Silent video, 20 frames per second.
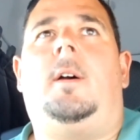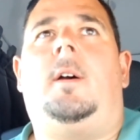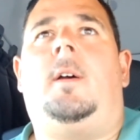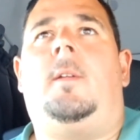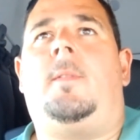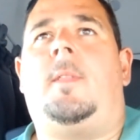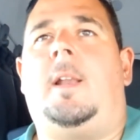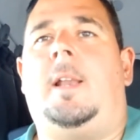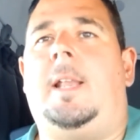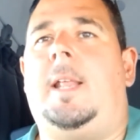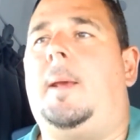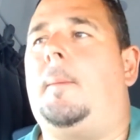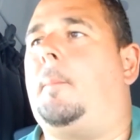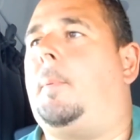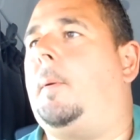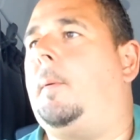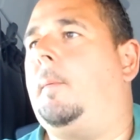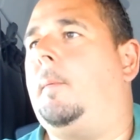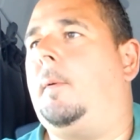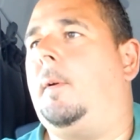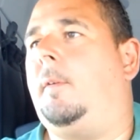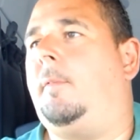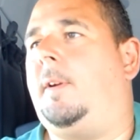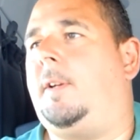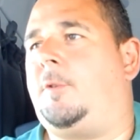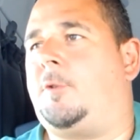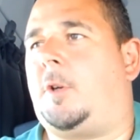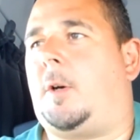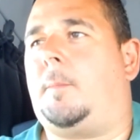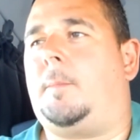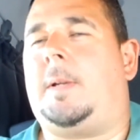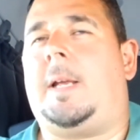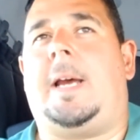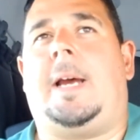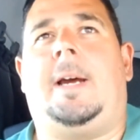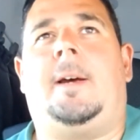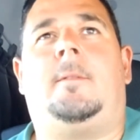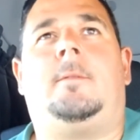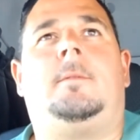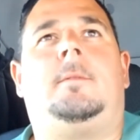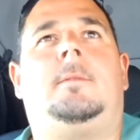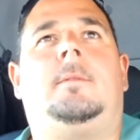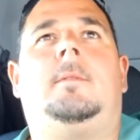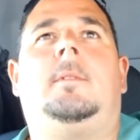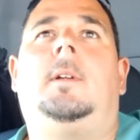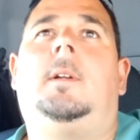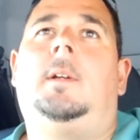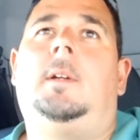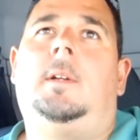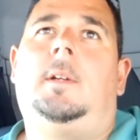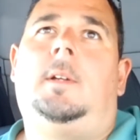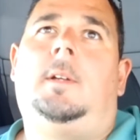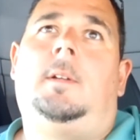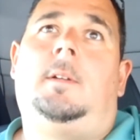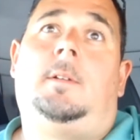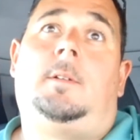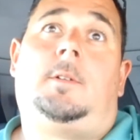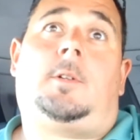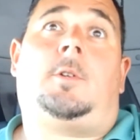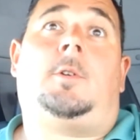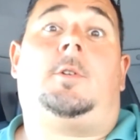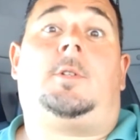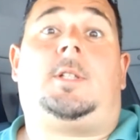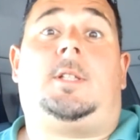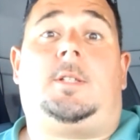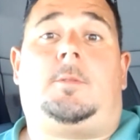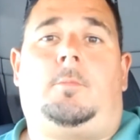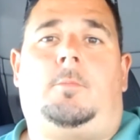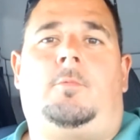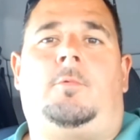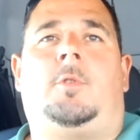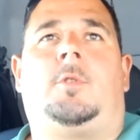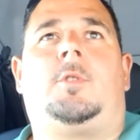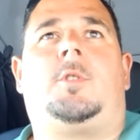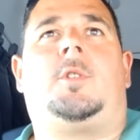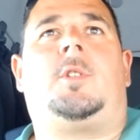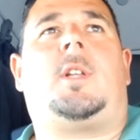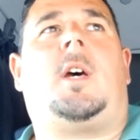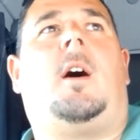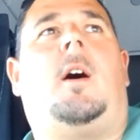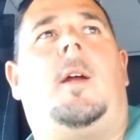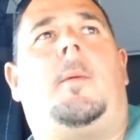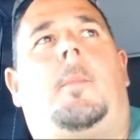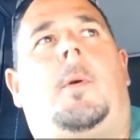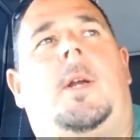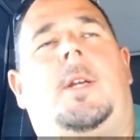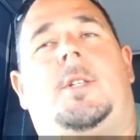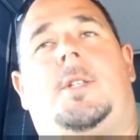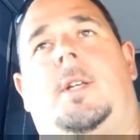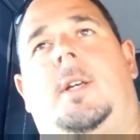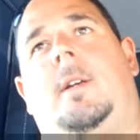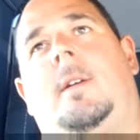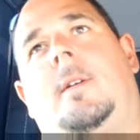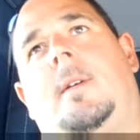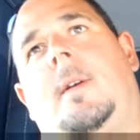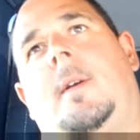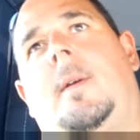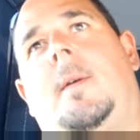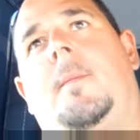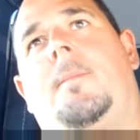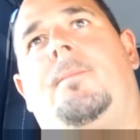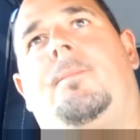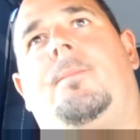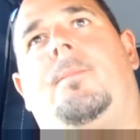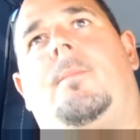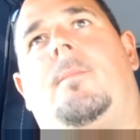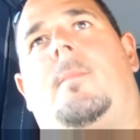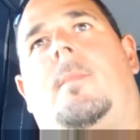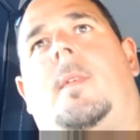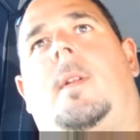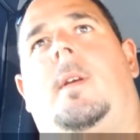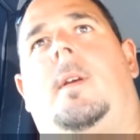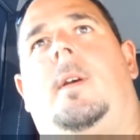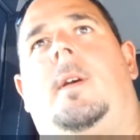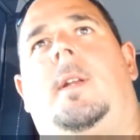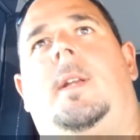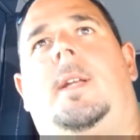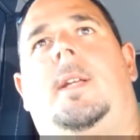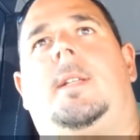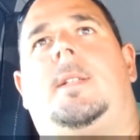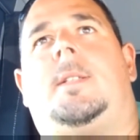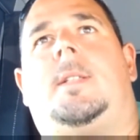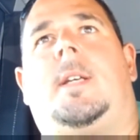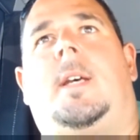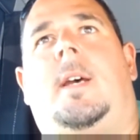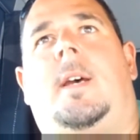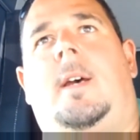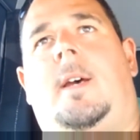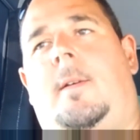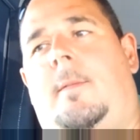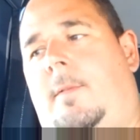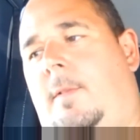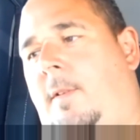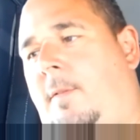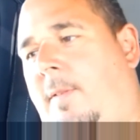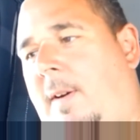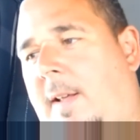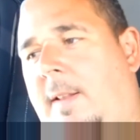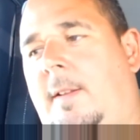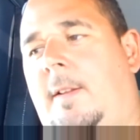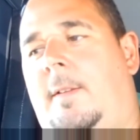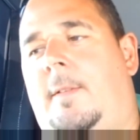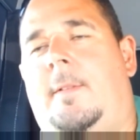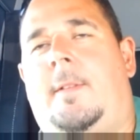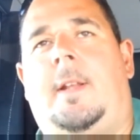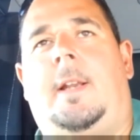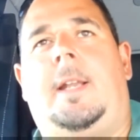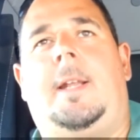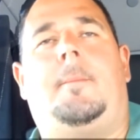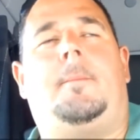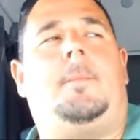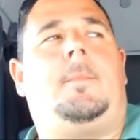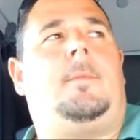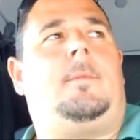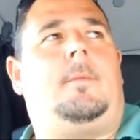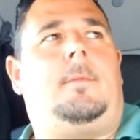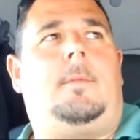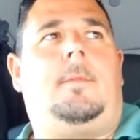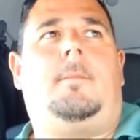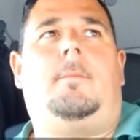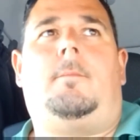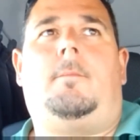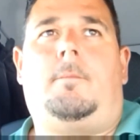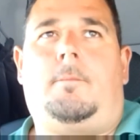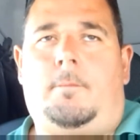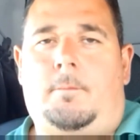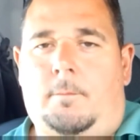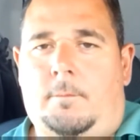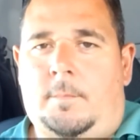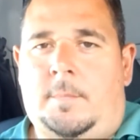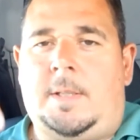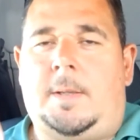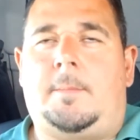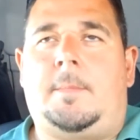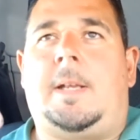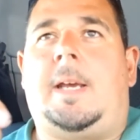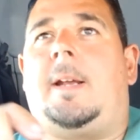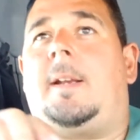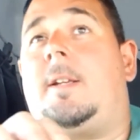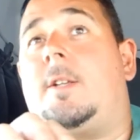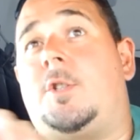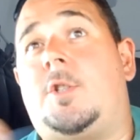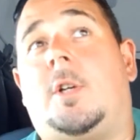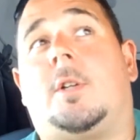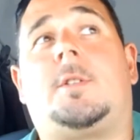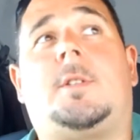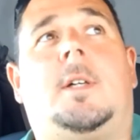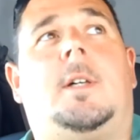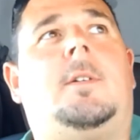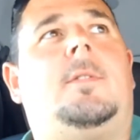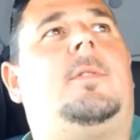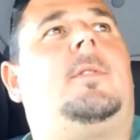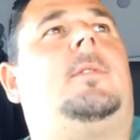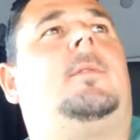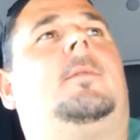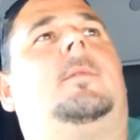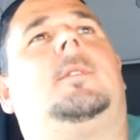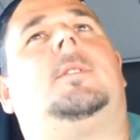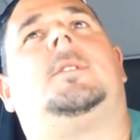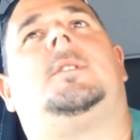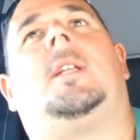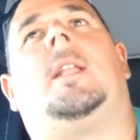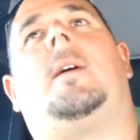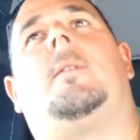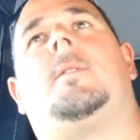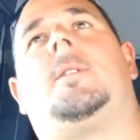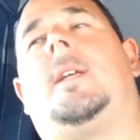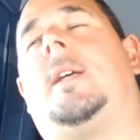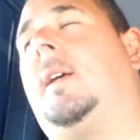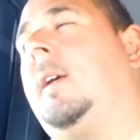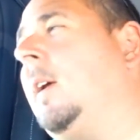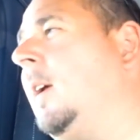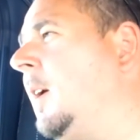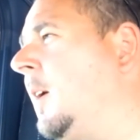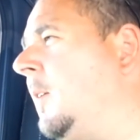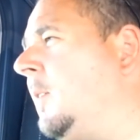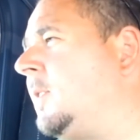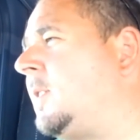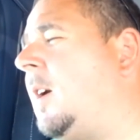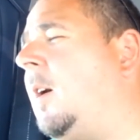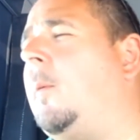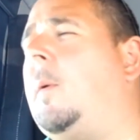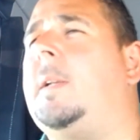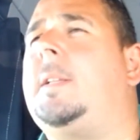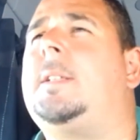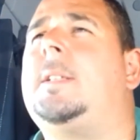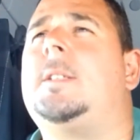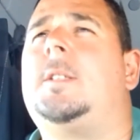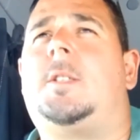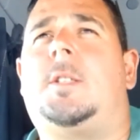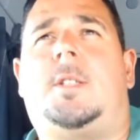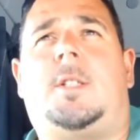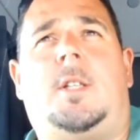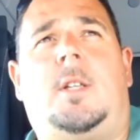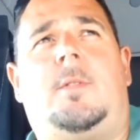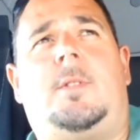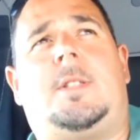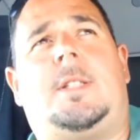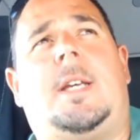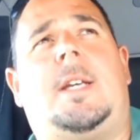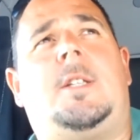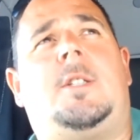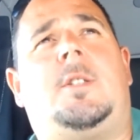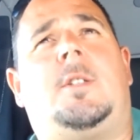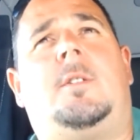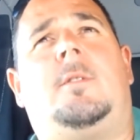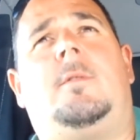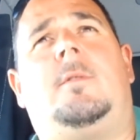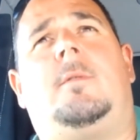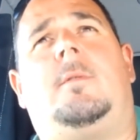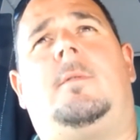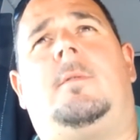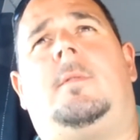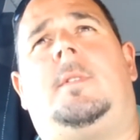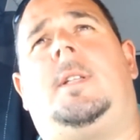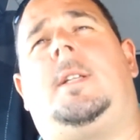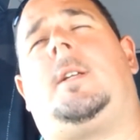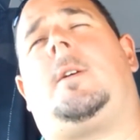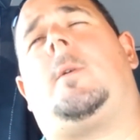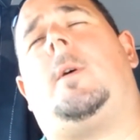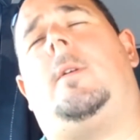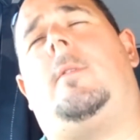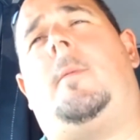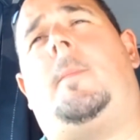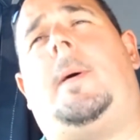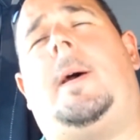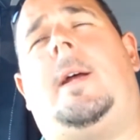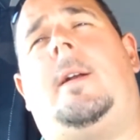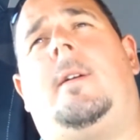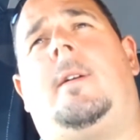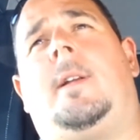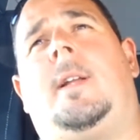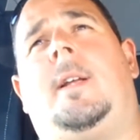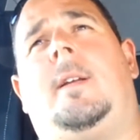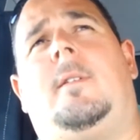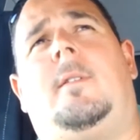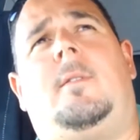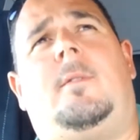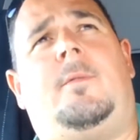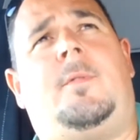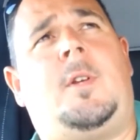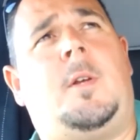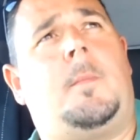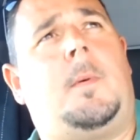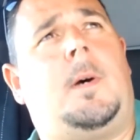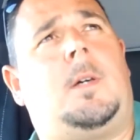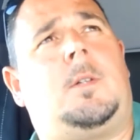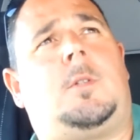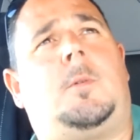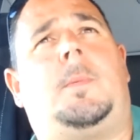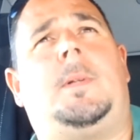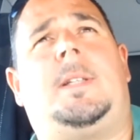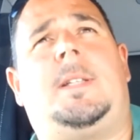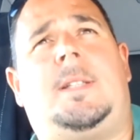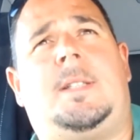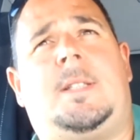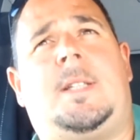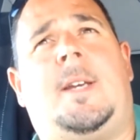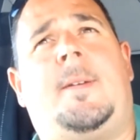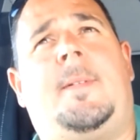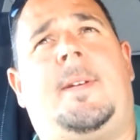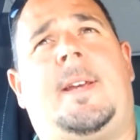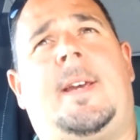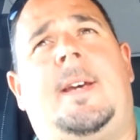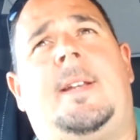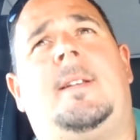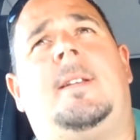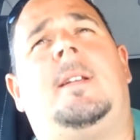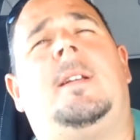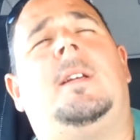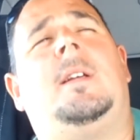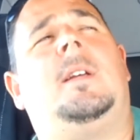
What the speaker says: and the lip of it dropped down. Of course it runs under high pressure, and the fact that the lip dipped down, it shot off, so that was it. So I went into the service station, did a quick repair on it, a few miles up it did the same again.